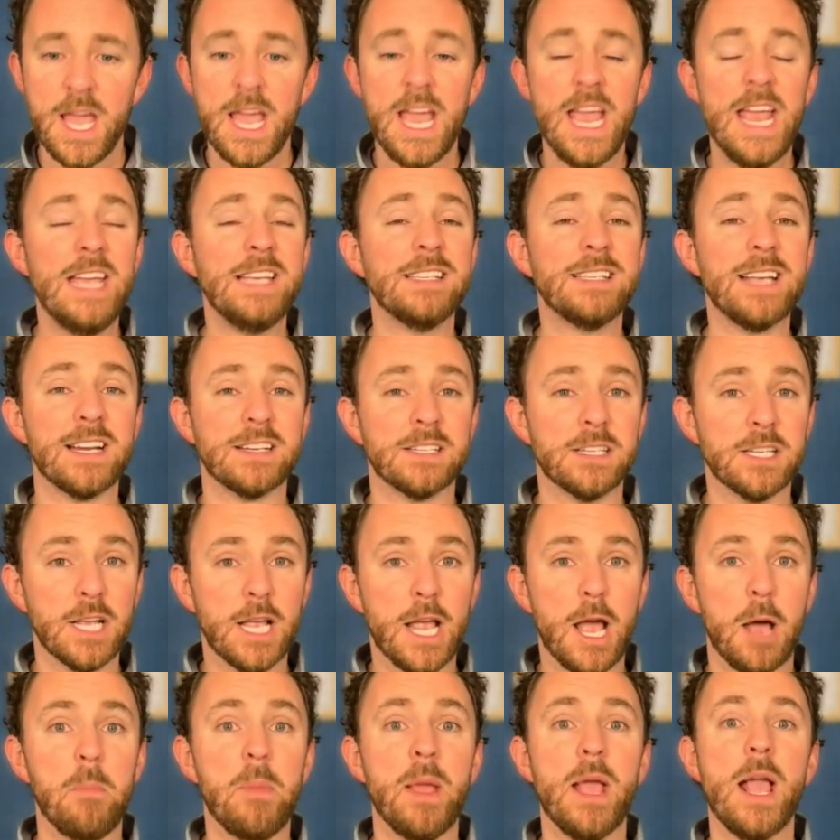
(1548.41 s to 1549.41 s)
He's actually
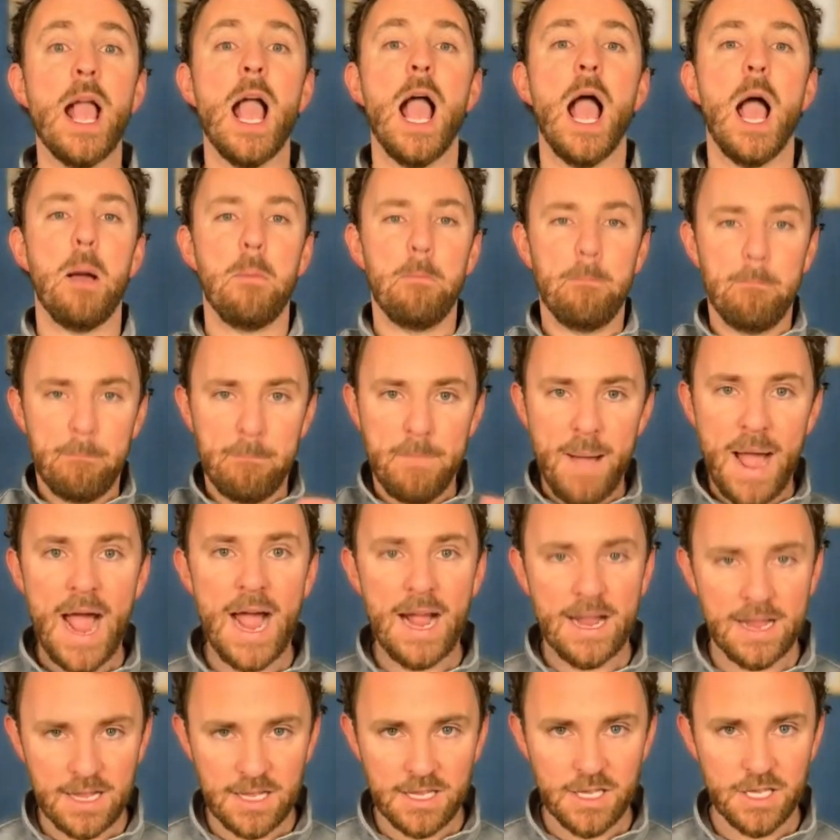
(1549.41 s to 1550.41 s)
coming
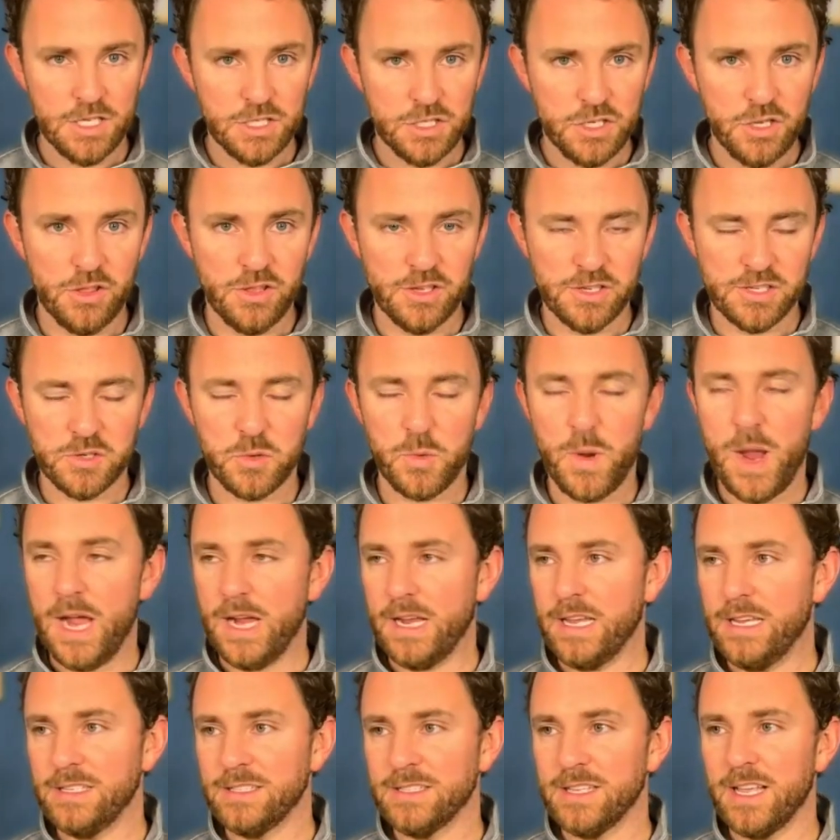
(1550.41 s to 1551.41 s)
back to the
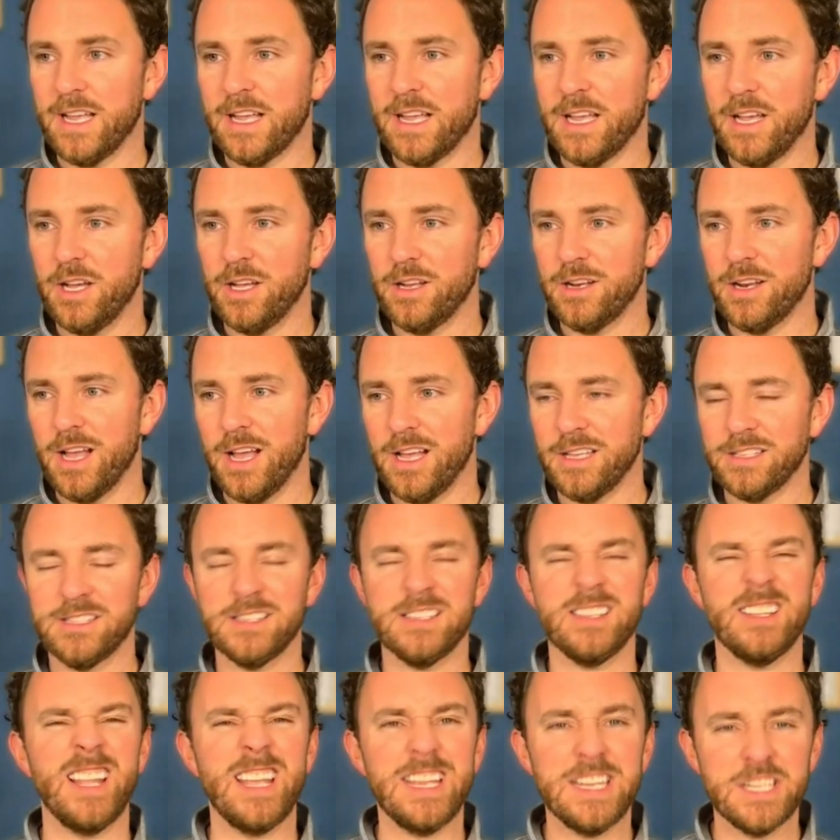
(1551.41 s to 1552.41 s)
SWAC. He's like a
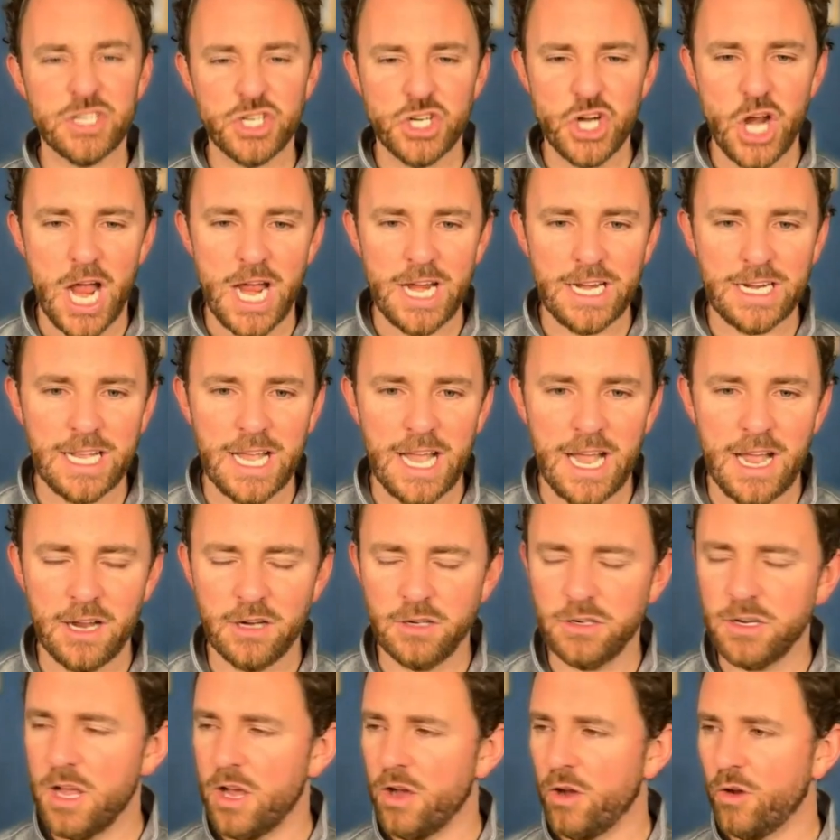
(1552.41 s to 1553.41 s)
slingshot guy.
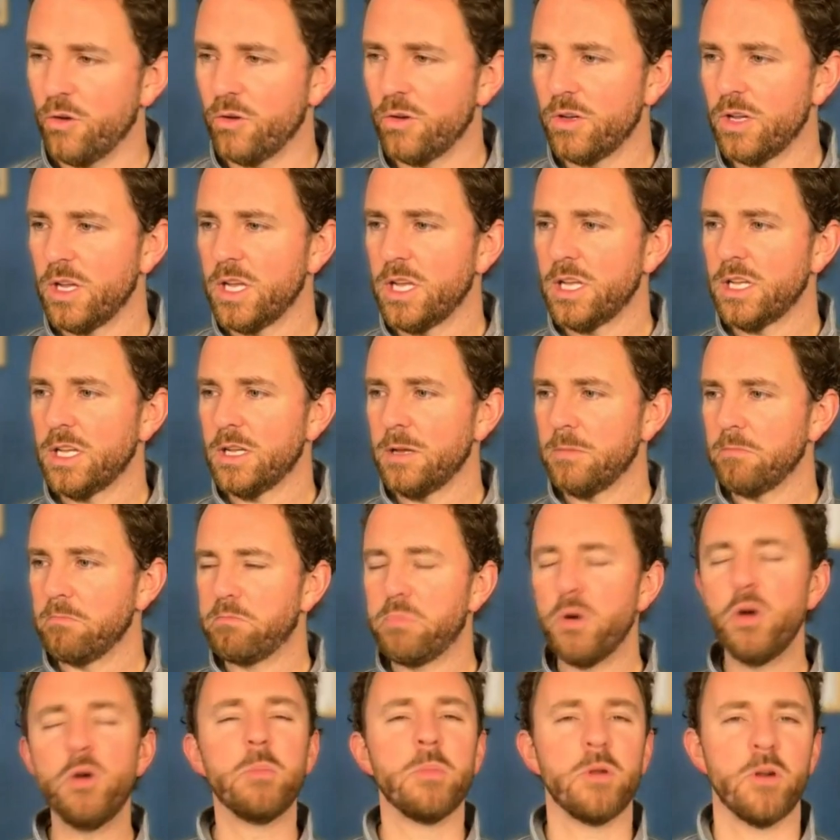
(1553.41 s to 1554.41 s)
No,
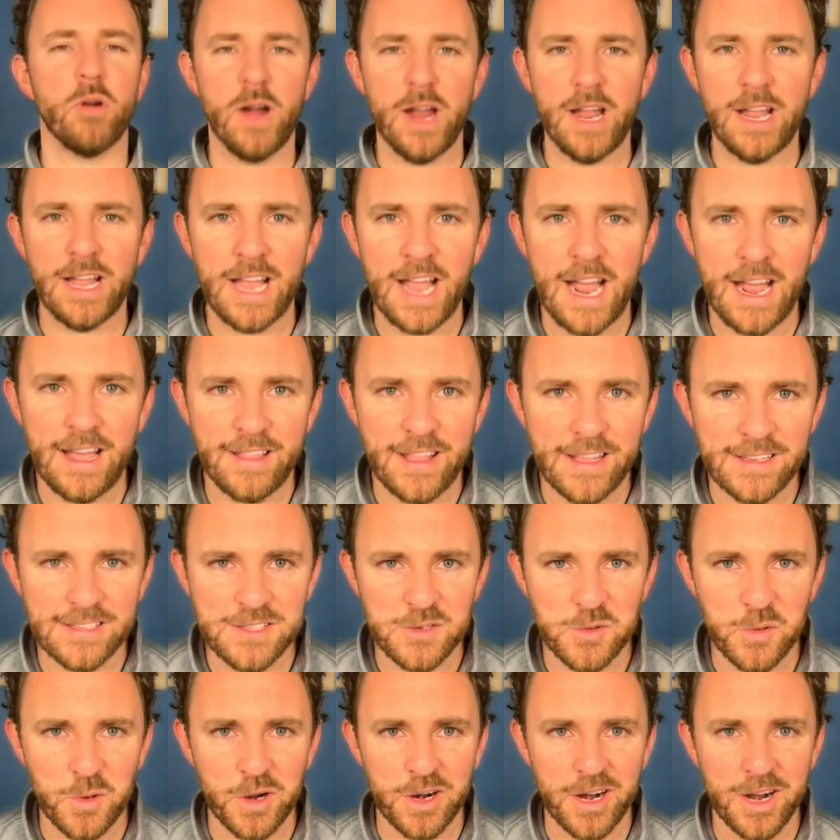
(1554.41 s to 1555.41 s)
boomerang guy. That's
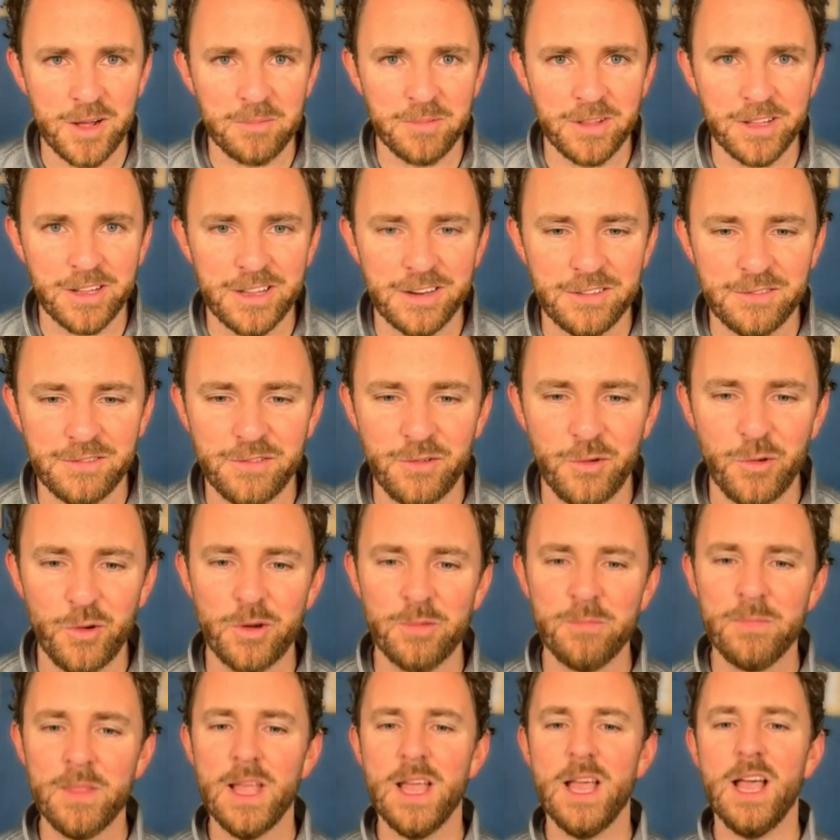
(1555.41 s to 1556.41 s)
the word I'm looking for.